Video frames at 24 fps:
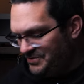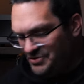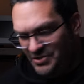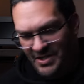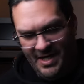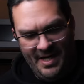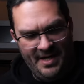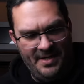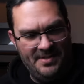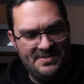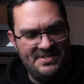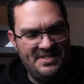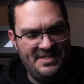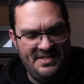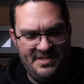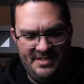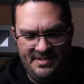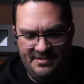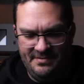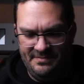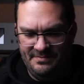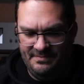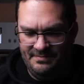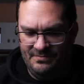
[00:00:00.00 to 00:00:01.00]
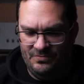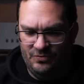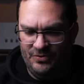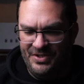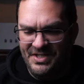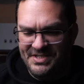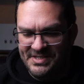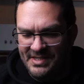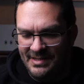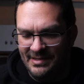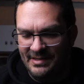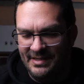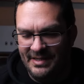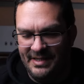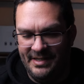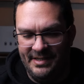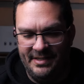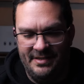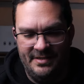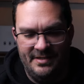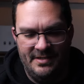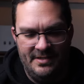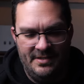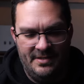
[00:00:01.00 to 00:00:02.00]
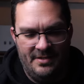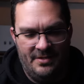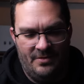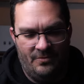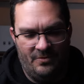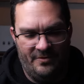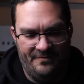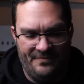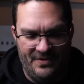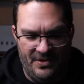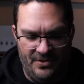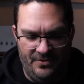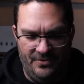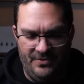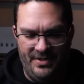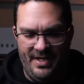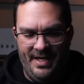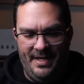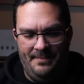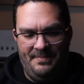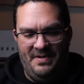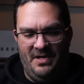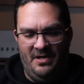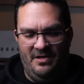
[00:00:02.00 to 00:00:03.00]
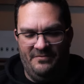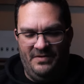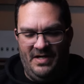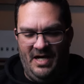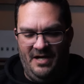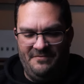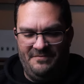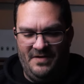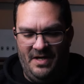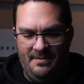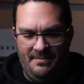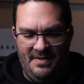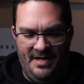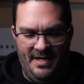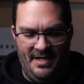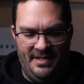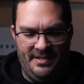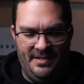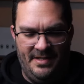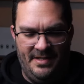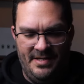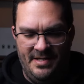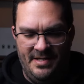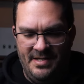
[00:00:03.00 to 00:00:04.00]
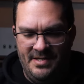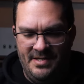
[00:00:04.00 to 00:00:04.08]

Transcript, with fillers: Giles, he recently reviewed a pair of HiFiMan.